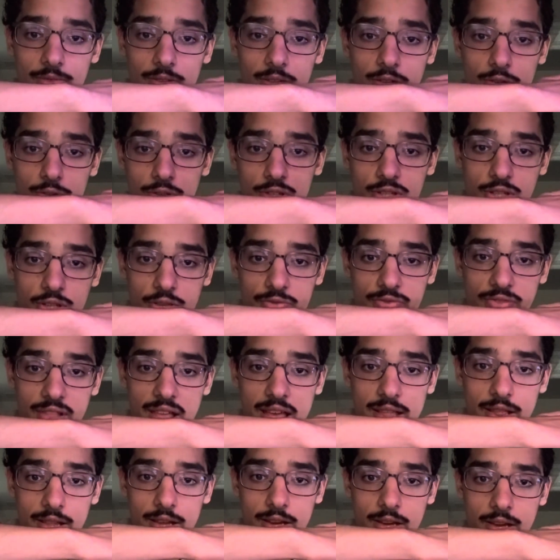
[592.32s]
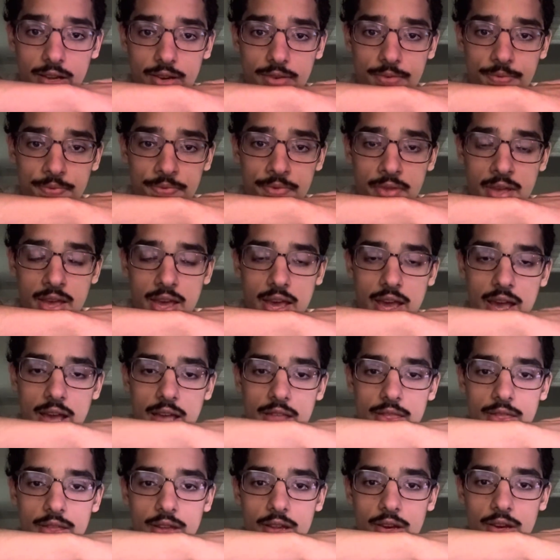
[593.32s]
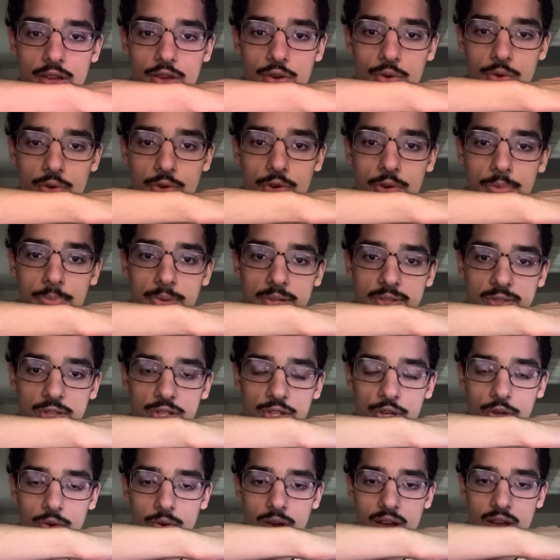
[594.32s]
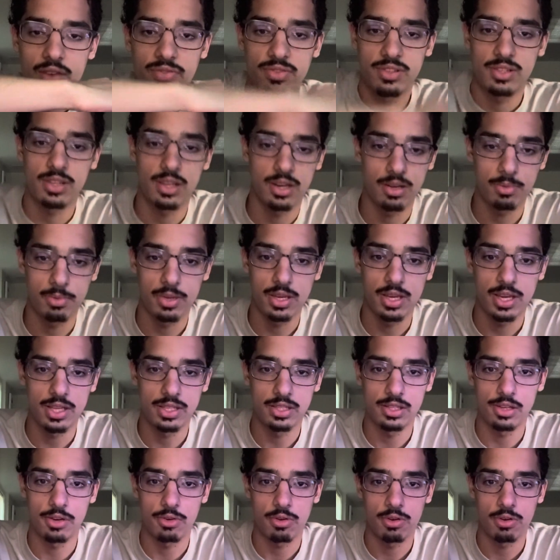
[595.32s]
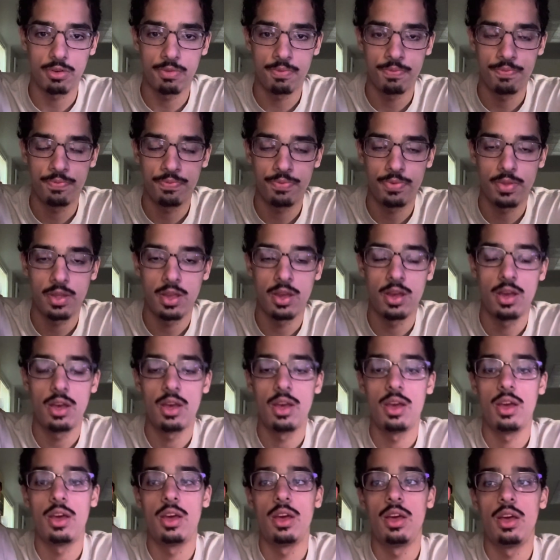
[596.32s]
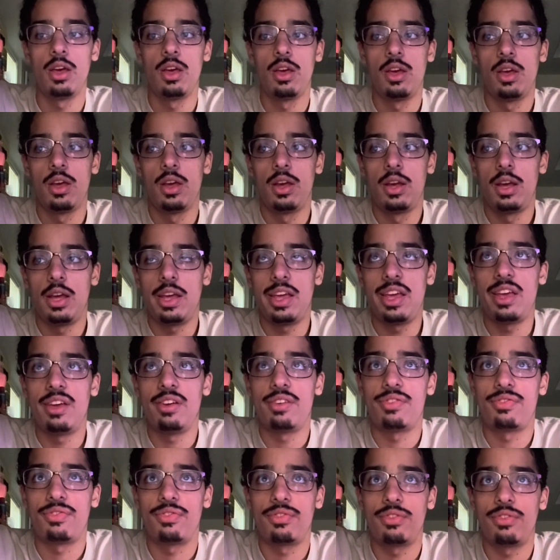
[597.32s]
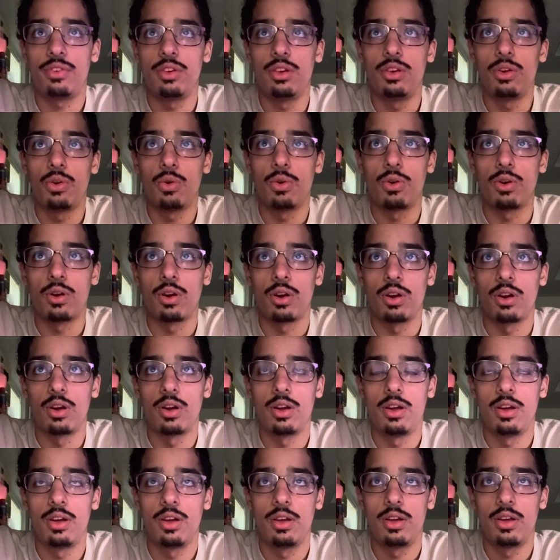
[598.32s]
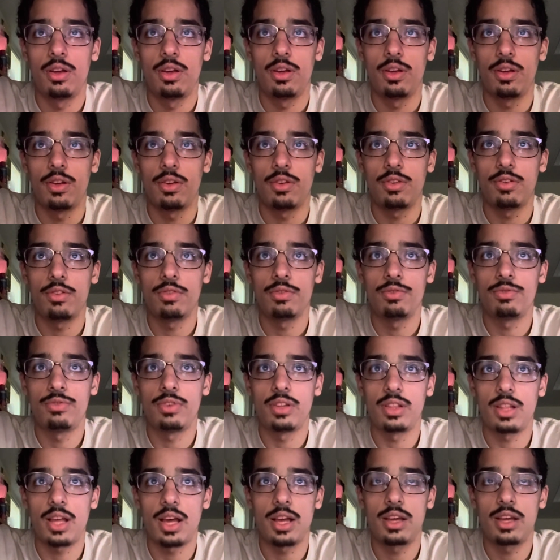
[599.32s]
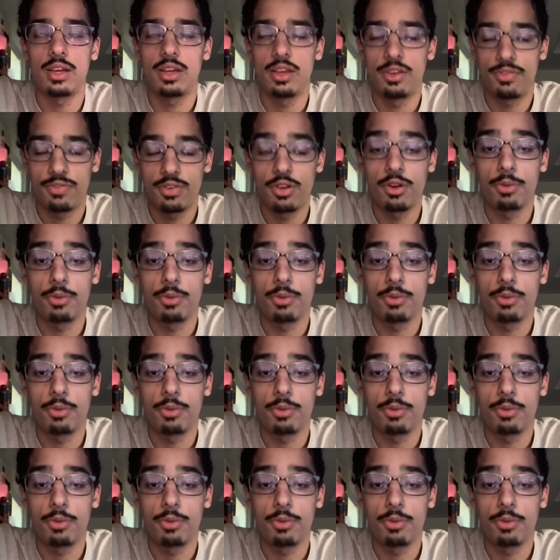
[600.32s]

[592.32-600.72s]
just a flat line. And then your position graph is going to be at 0. If your if your